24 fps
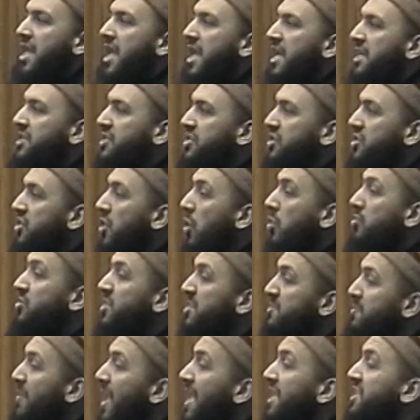there is no
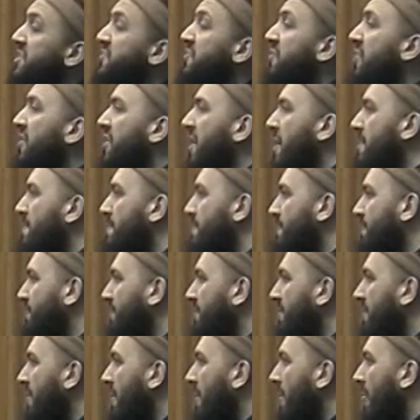space for them.
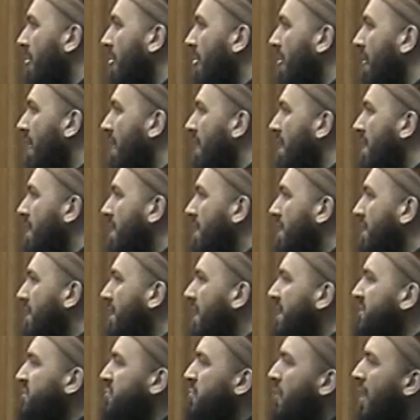
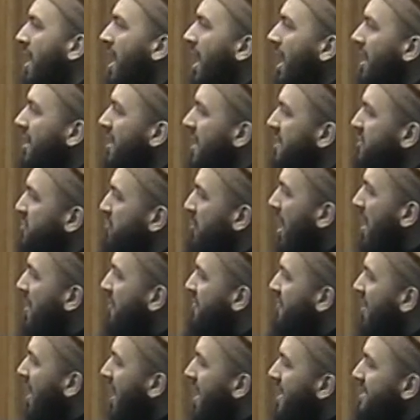That's why Allah
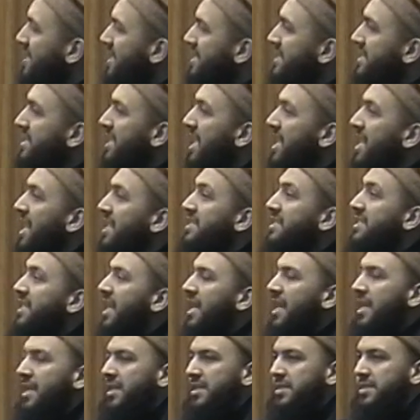subhanahu wa ta'ala says
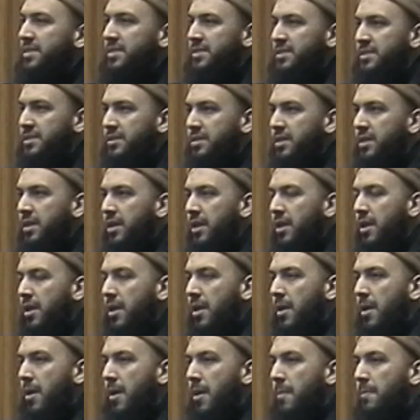tanazzal
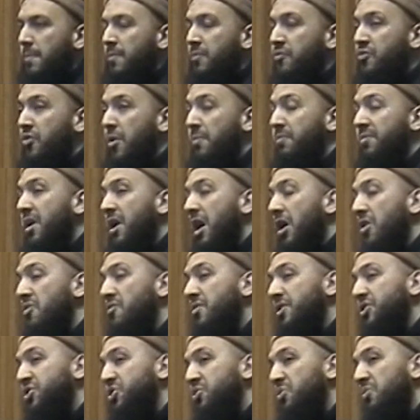from the
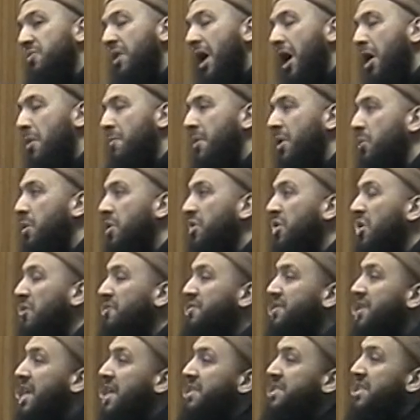original Arabic word
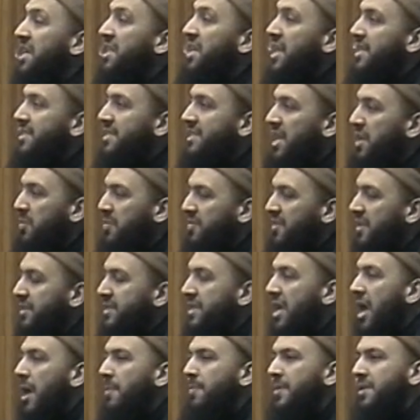of tatanazzal with the
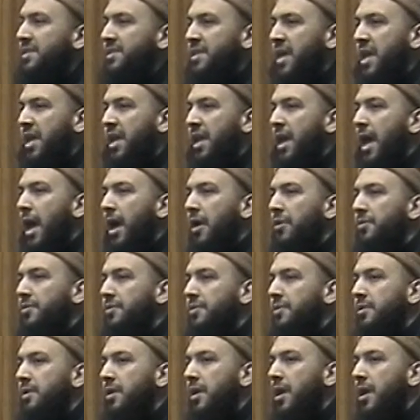ta being taken out